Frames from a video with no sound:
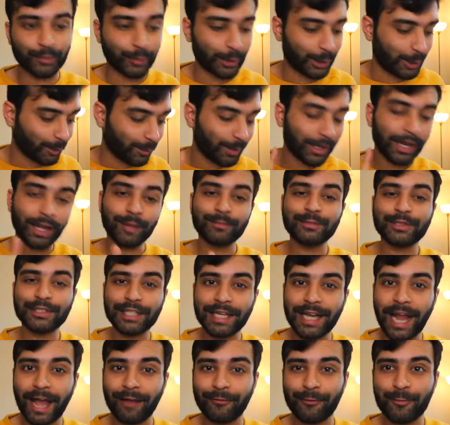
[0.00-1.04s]
video, but I'm
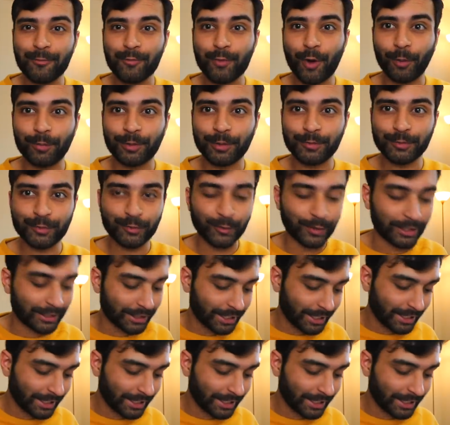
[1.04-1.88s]
still having problems with